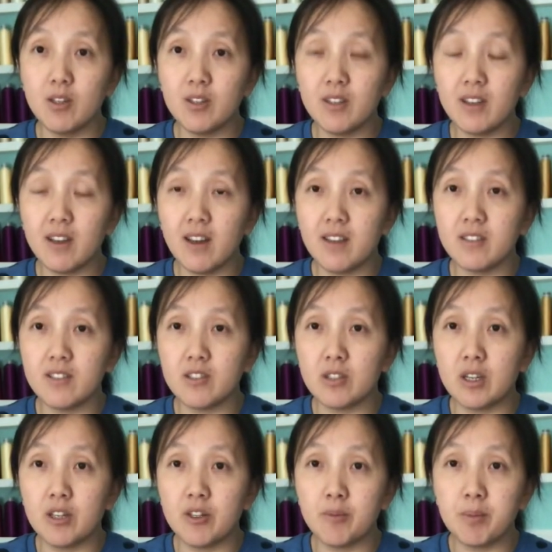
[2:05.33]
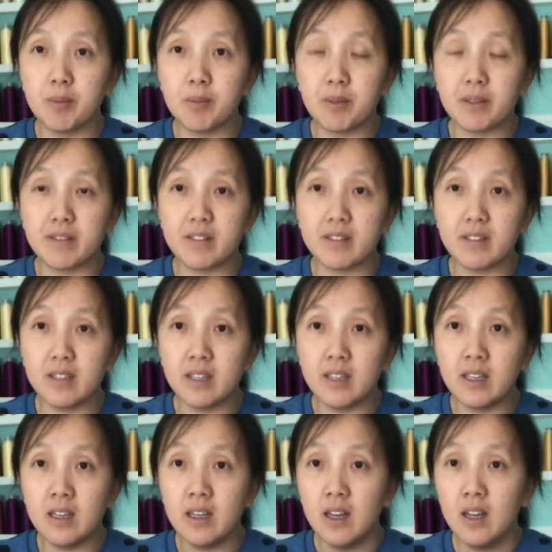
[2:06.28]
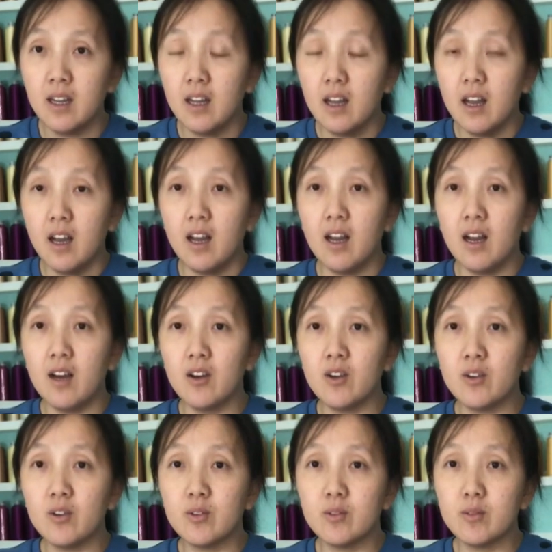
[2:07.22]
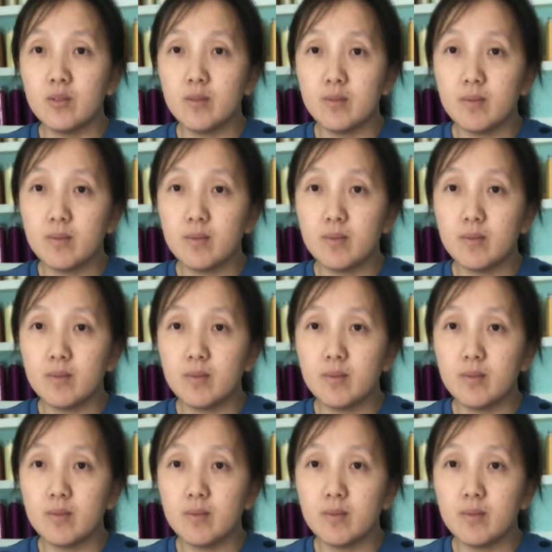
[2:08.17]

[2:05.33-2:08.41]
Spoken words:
you guys, so other people can see how